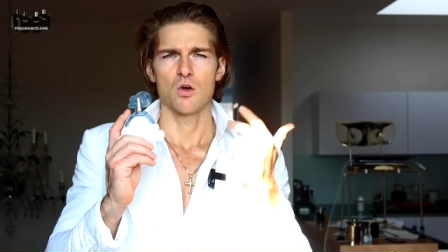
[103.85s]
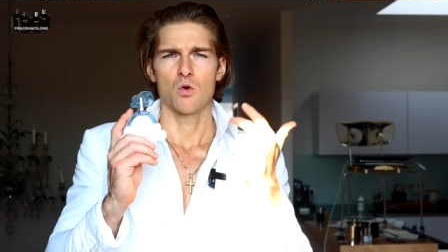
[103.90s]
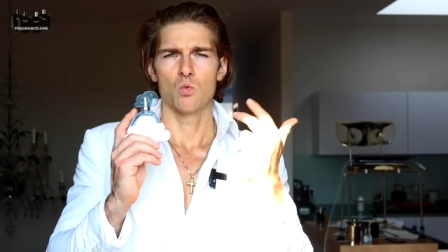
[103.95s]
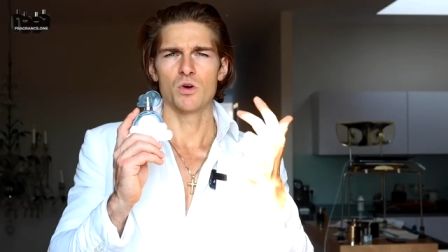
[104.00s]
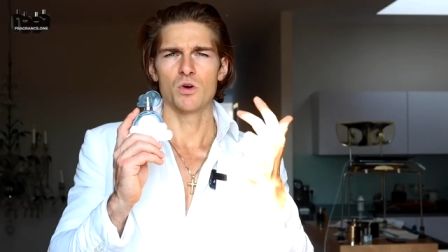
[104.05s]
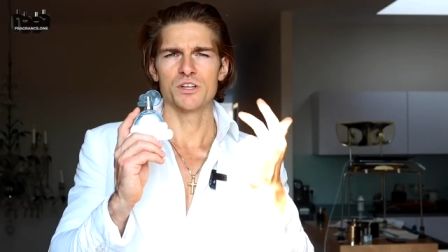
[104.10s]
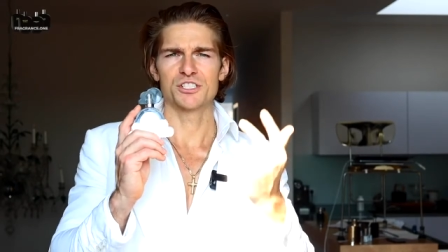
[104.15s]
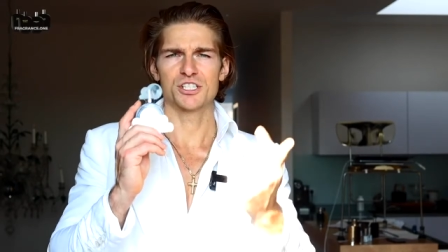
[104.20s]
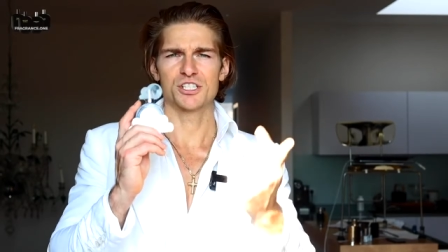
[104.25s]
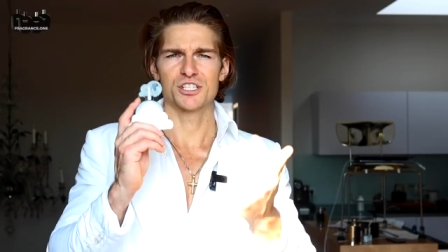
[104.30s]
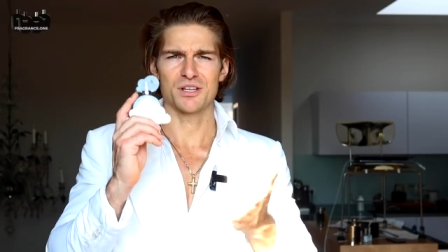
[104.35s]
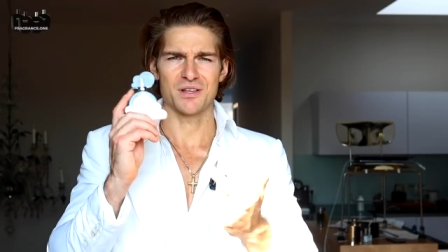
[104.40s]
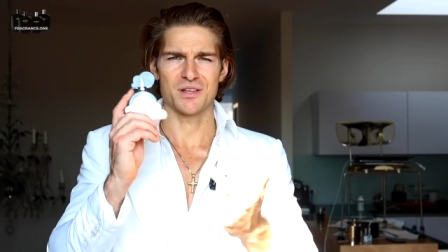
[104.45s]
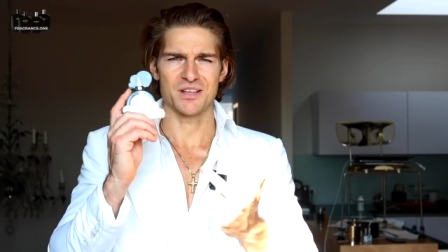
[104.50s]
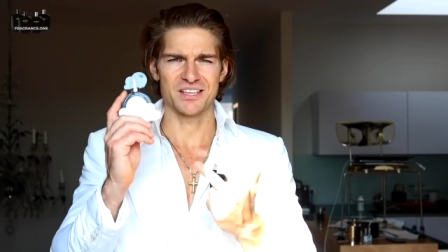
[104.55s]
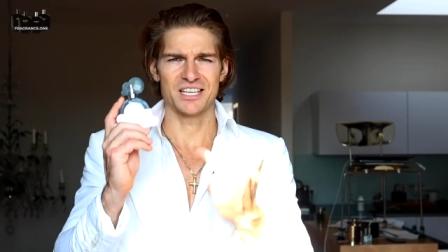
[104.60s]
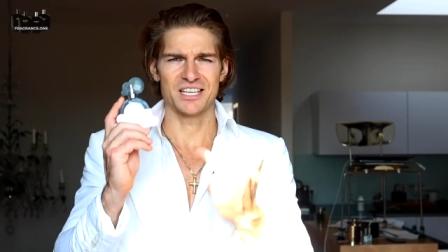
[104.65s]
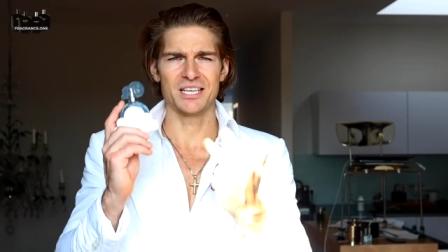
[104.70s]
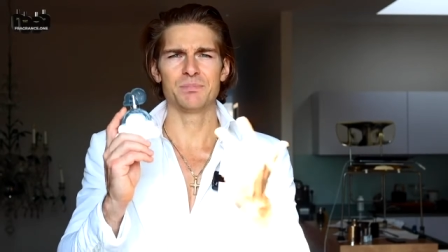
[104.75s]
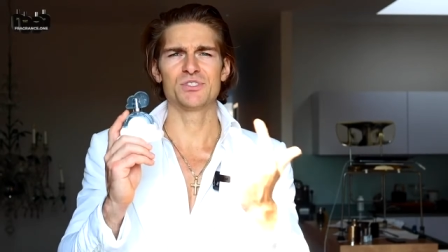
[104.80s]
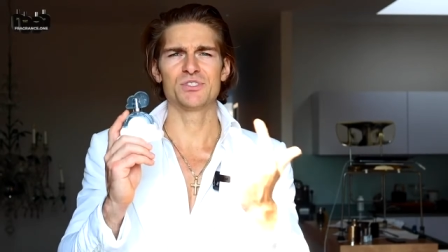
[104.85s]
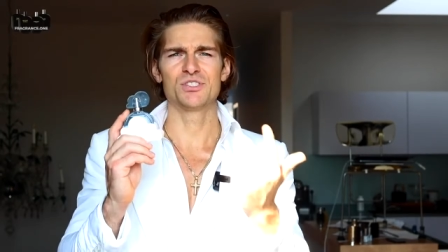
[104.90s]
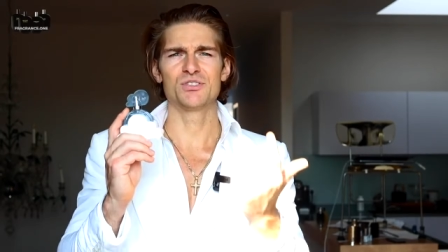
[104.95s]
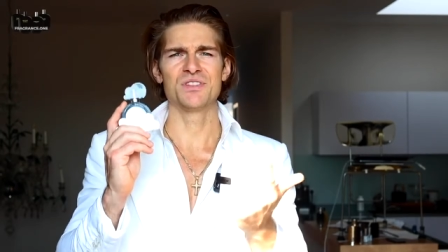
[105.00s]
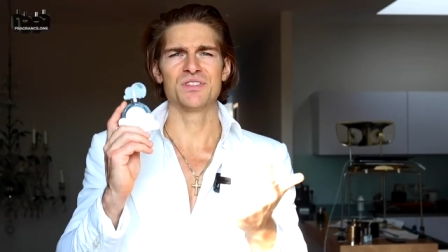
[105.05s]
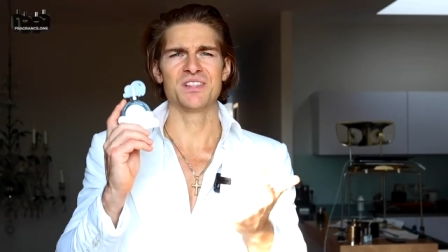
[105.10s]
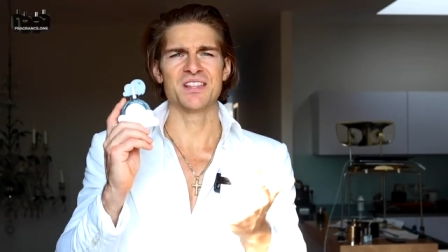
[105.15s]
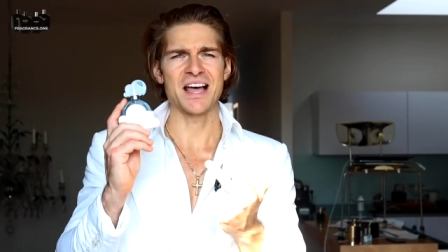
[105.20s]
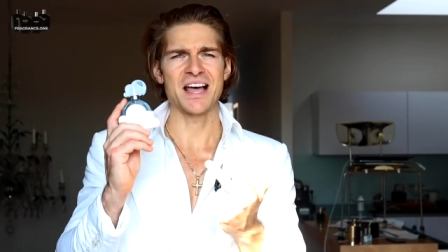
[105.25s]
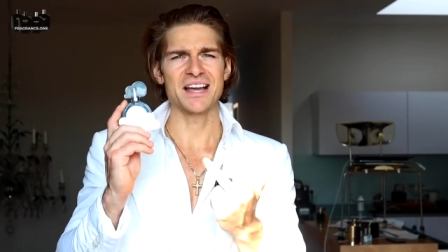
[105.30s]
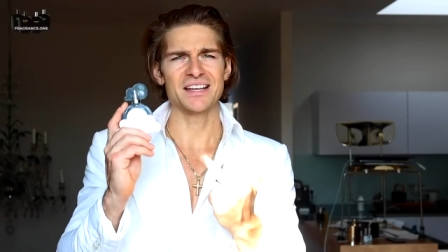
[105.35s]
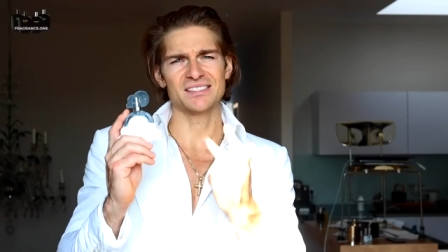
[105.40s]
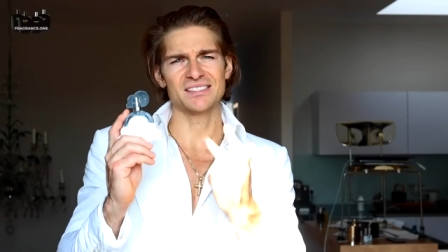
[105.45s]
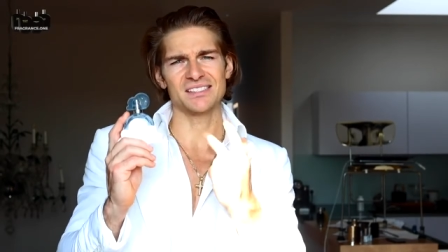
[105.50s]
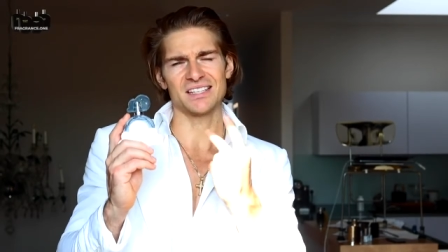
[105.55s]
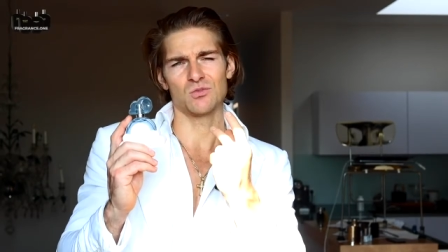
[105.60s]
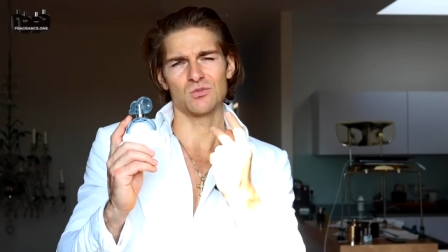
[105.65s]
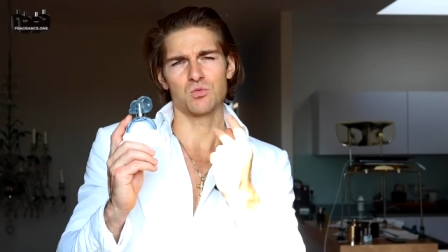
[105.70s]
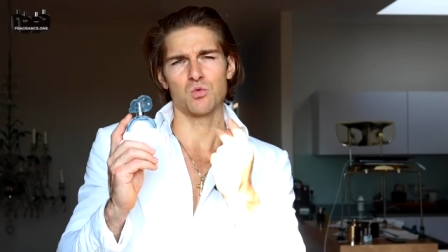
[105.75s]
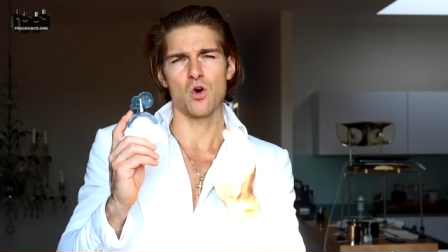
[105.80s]
which keeps you nice
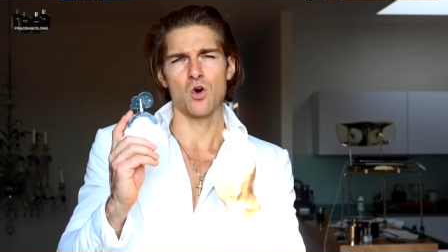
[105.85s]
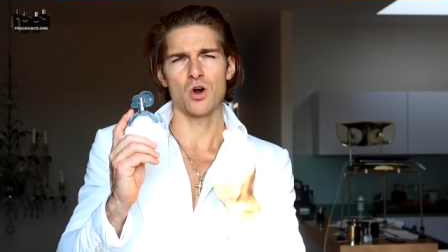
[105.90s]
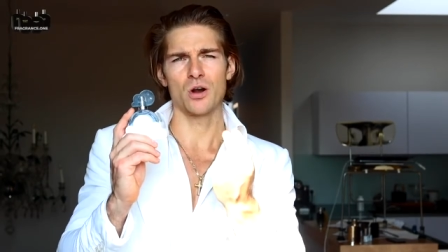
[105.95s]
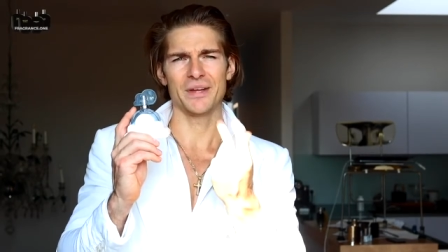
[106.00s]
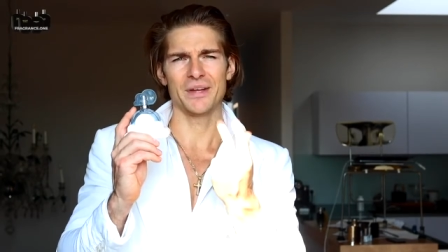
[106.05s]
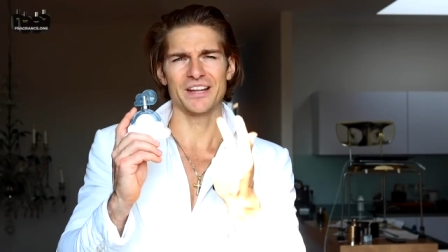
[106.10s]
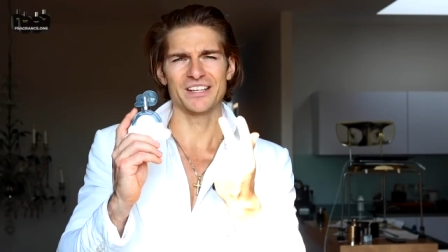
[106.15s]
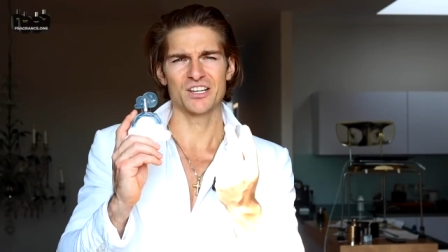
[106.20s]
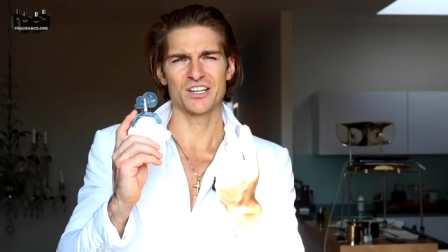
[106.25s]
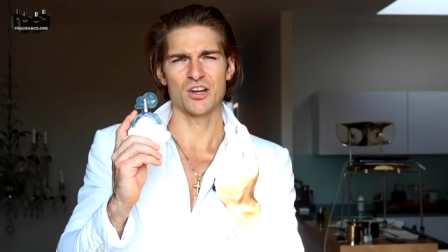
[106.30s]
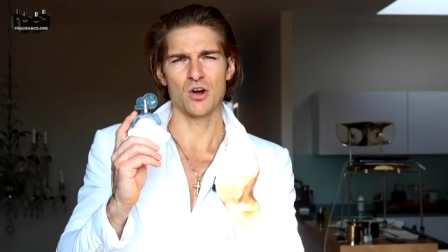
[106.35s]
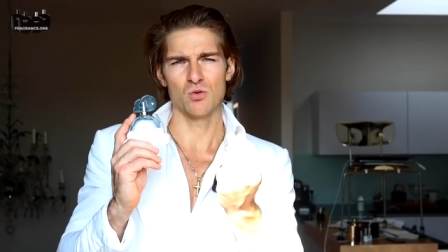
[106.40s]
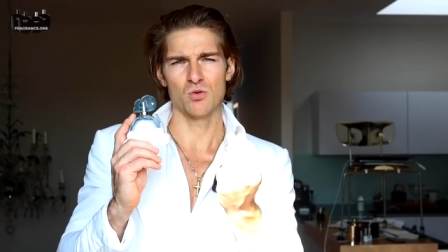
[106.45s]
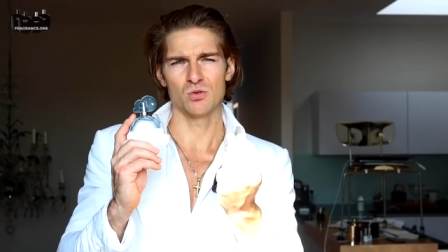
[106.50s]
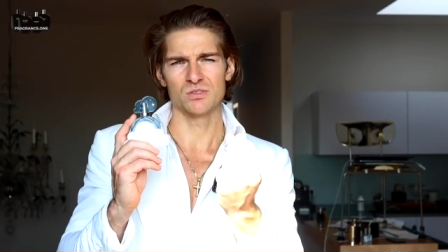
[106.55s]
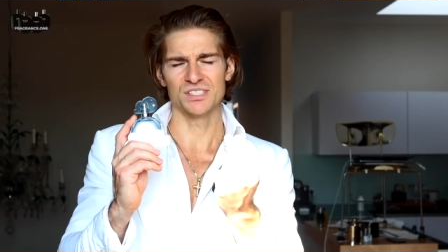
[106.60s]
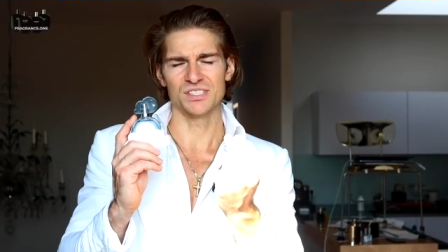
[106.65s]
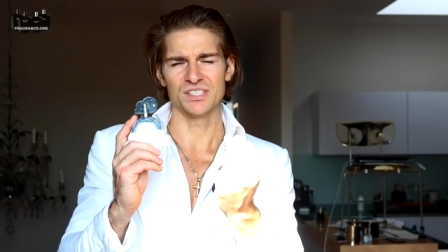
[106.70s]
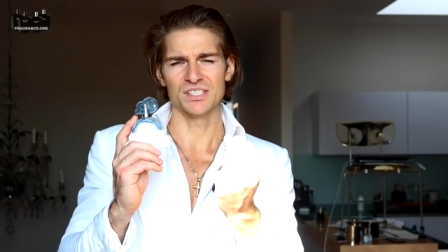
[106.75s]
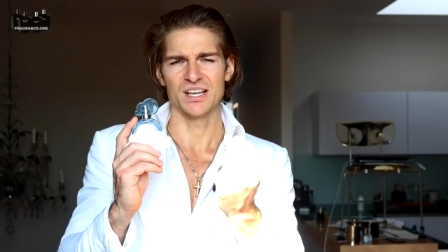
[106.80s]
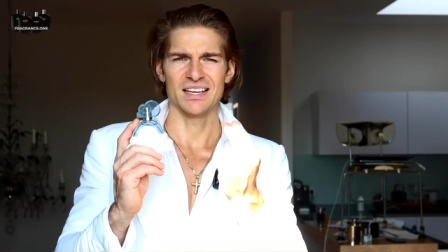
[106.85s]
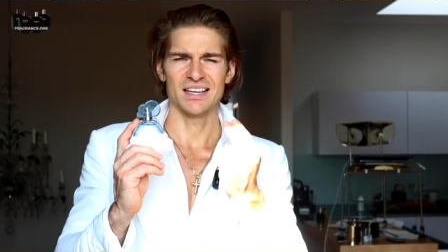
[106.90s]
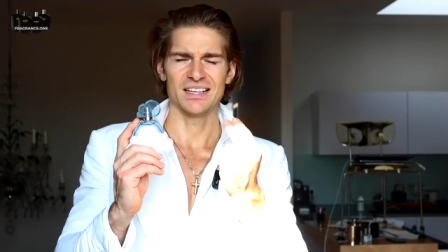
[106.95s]
and warm and cozy.